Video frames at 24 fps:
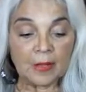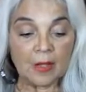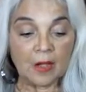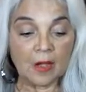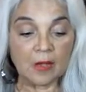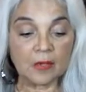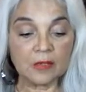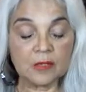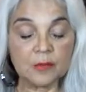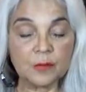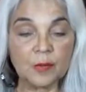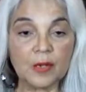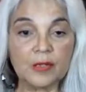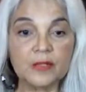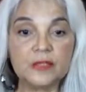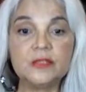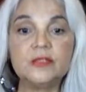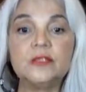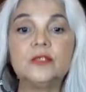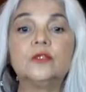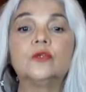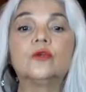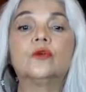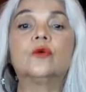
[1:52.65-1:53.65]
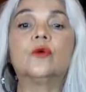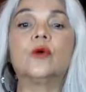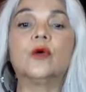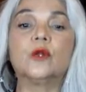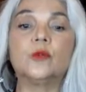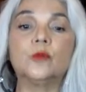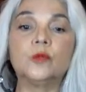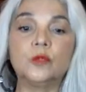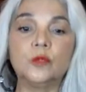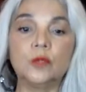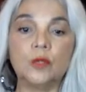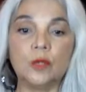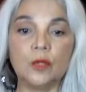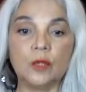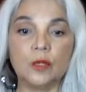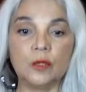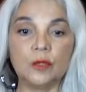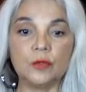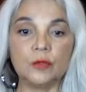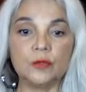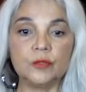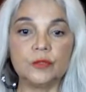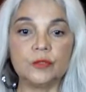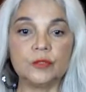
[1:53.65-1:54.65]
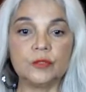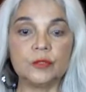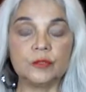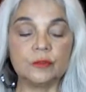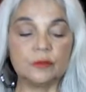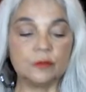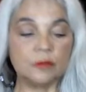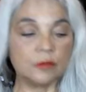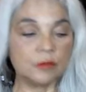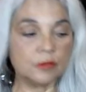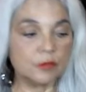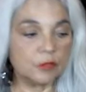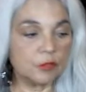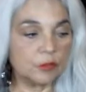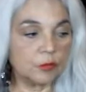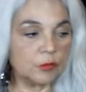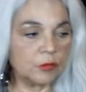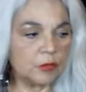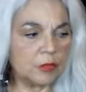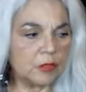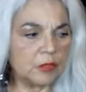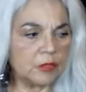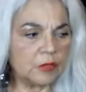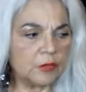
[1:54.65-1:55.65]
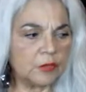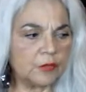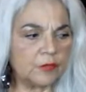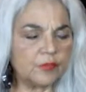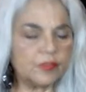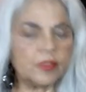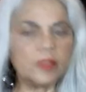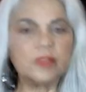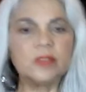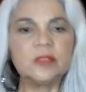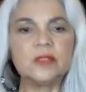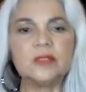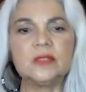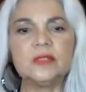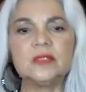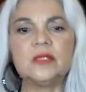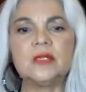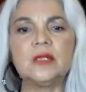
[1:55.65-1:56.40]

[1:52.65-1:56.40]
I can buy these incredible clothes. This one, did I thrift? Yes, this is